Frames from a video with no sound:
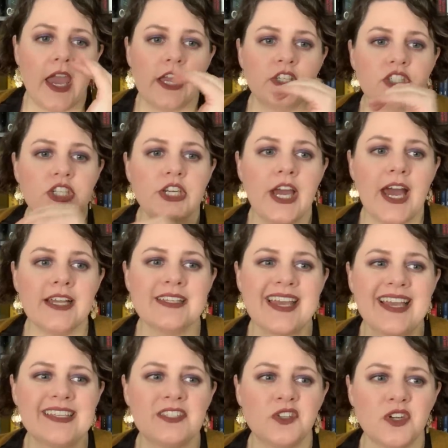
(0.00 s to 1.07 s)
and she has
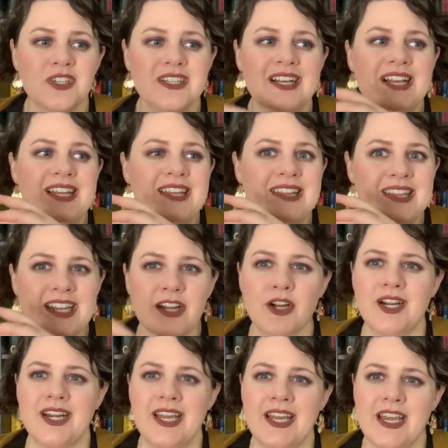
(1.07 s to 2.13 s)
a certain
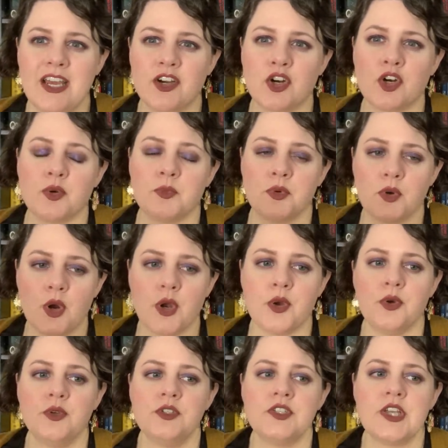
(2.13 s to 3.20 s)
clarity in her
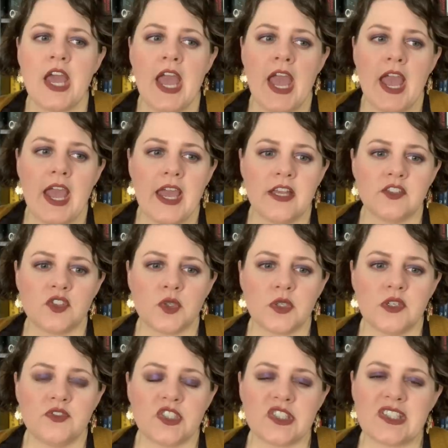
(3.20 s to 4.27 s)
prose and
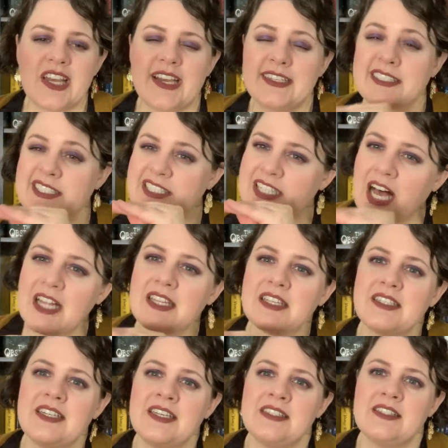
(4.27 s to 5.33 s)
sort of just like
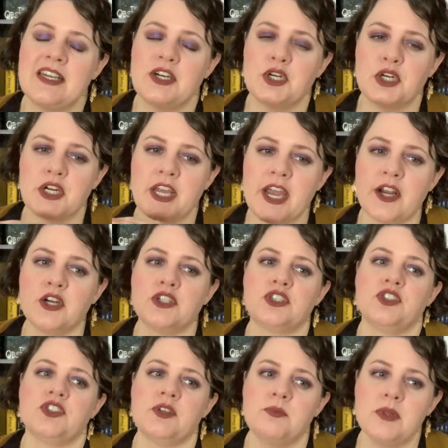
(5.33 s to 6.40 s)
solidness in her
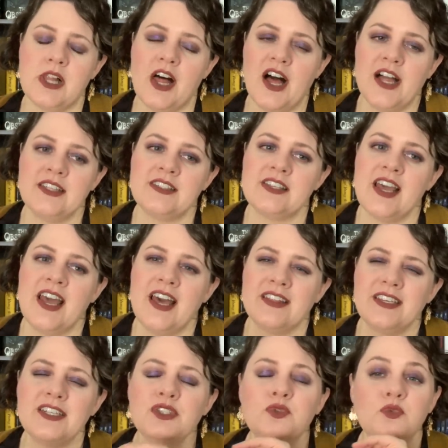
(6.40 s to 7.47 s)
characters and plots
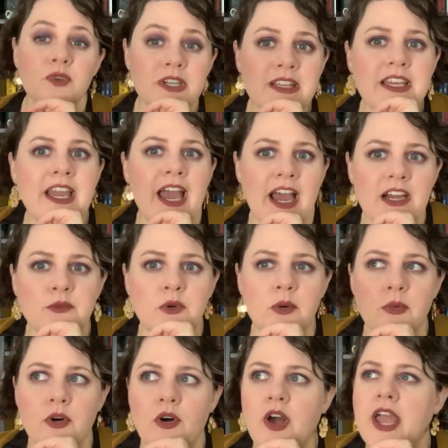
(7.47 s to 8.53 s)
that is really
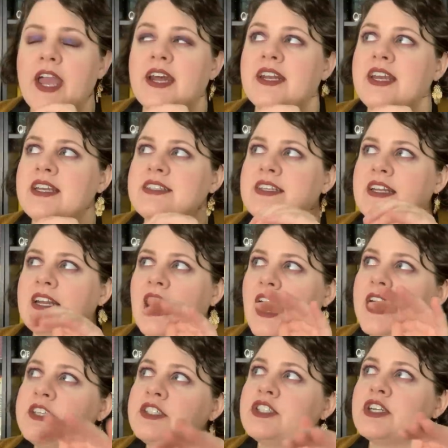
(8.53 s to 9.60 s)
admirable. And it's an
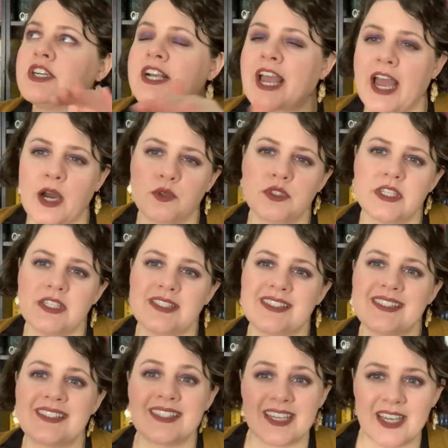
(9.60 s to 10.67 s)
undercounted
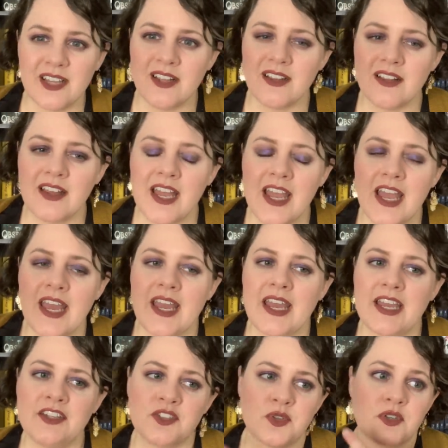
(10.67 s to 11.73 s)
skill
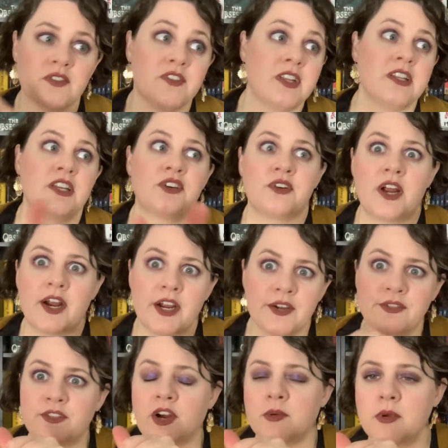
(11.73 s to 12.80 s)
in sort of the literary
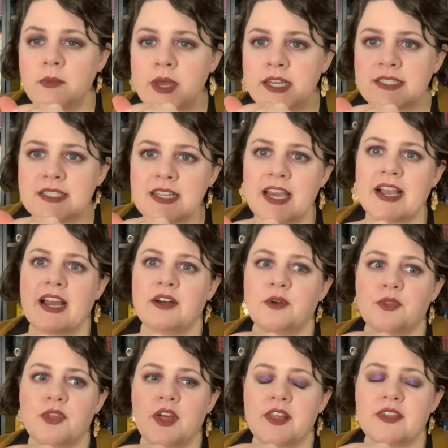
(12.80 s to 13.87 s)
firmament. Like, I
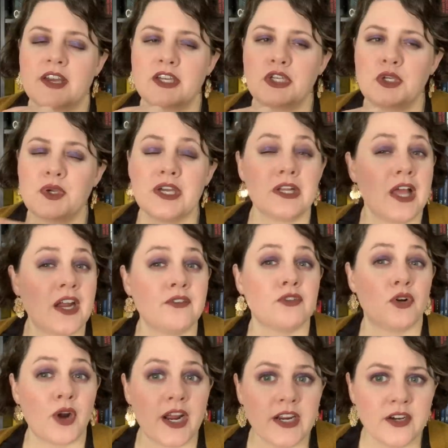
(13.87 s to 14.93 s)
don't think that you get a lot of
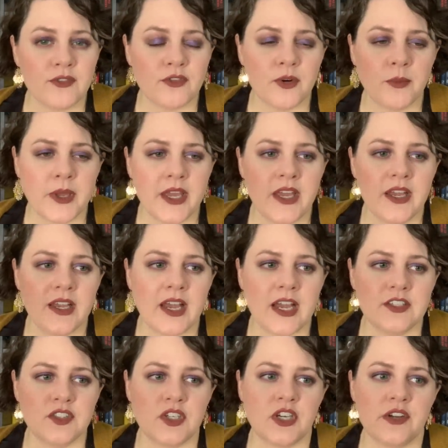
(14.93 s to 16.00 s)
credit for being
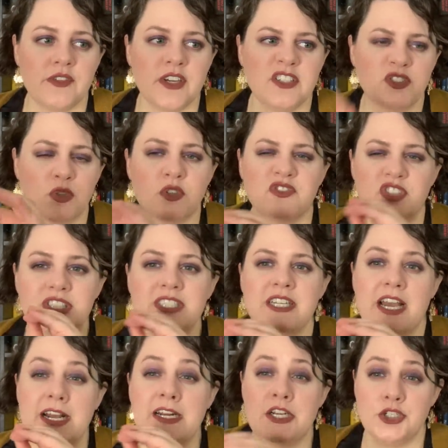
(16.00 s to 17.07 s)
as good of a sort of just
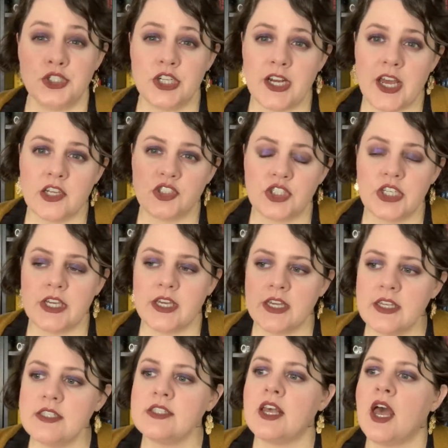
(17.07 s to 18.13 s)
technician as she
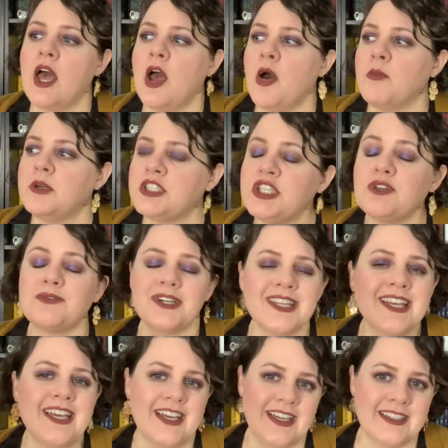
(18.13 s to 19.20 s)
is, but she
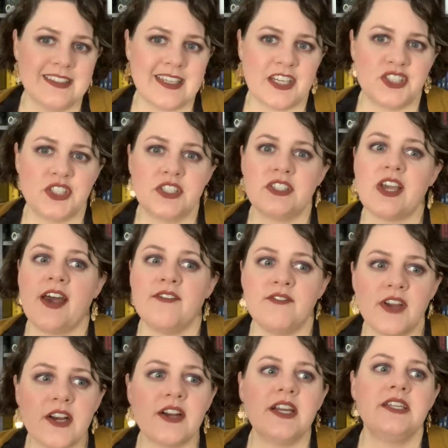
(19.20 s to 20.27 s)
really is. Like, she's a
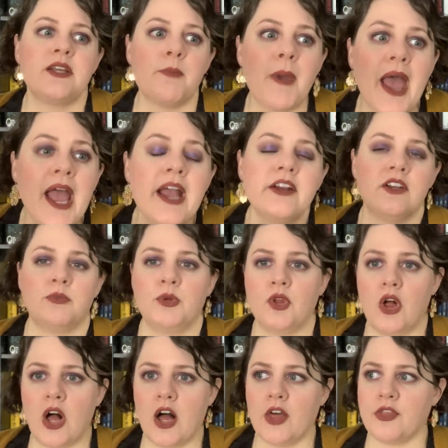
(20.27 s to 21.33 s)
very
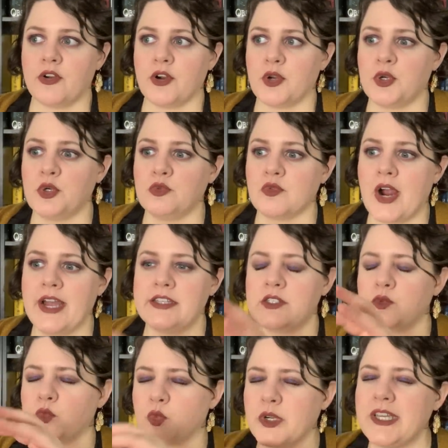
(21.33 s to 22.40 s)
dependable author who
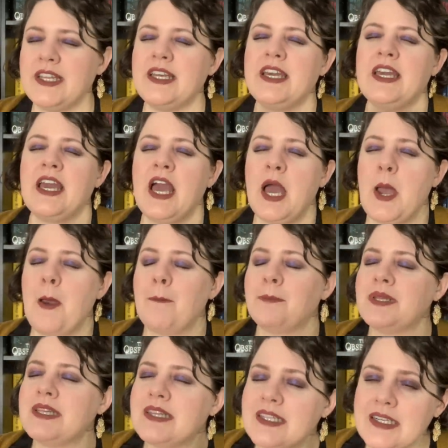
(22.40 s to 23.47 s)
writes really
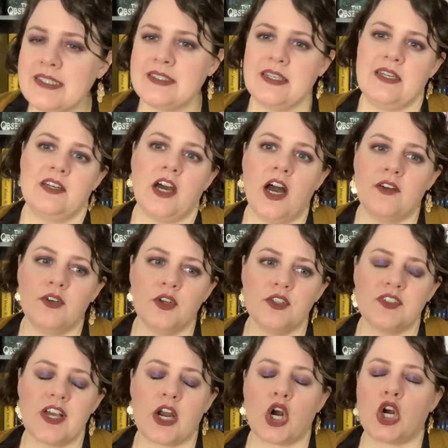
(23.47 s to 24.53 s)
pleasing
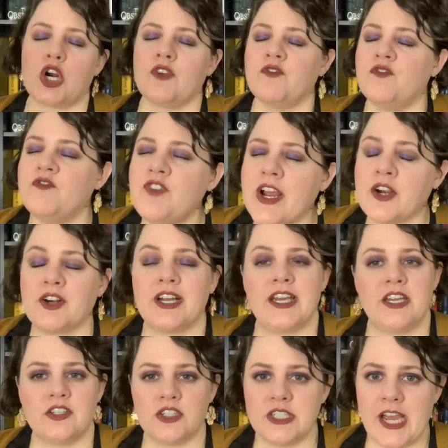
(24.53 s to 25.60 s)
novels that are
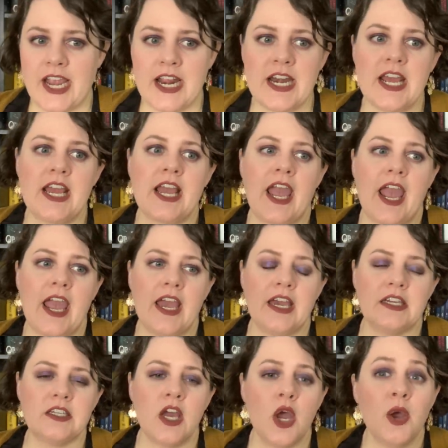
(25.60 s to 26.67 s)
very entertaining
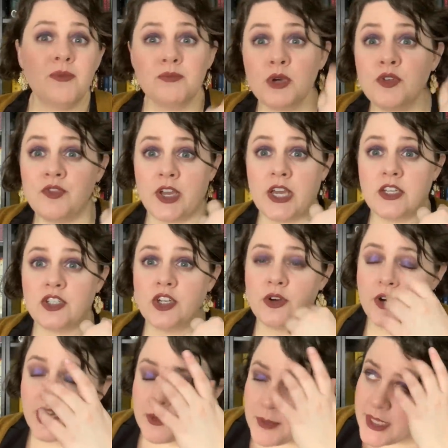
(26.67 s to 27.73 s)
and moving. You
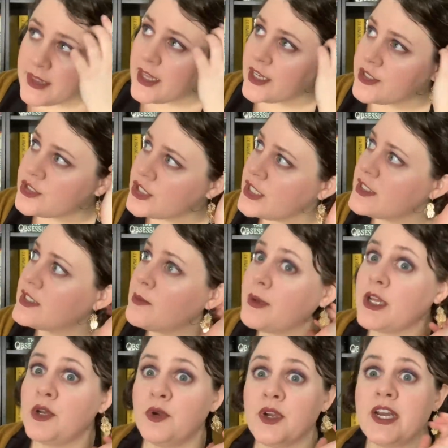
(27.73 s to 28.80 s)
know what I mean? Like she's
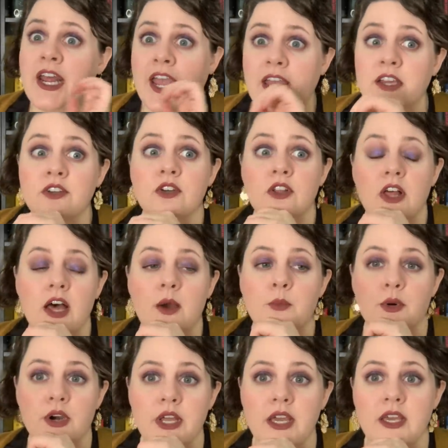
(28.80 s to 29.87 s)
somebody who can handle a
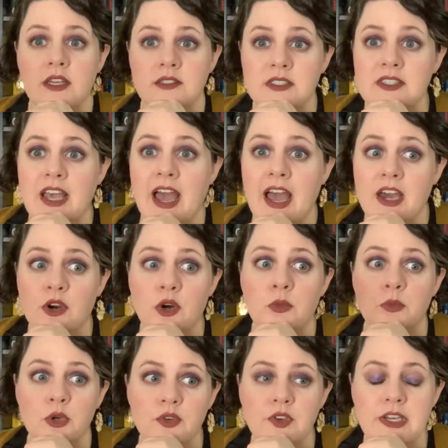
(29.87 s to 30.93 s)
pretty sad or
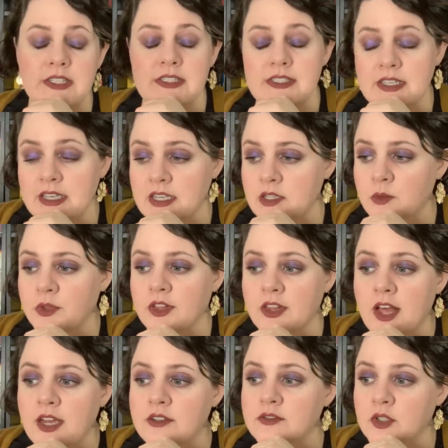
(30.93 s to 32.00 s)
moving scene with a
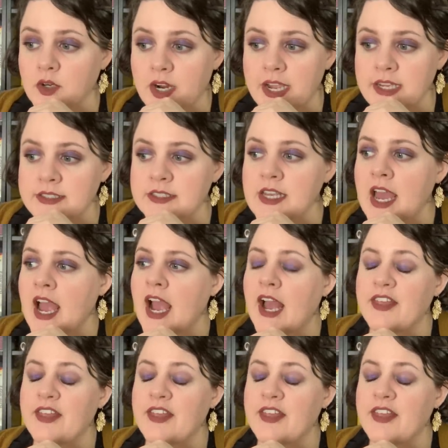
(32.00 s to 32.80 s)
lot of grace.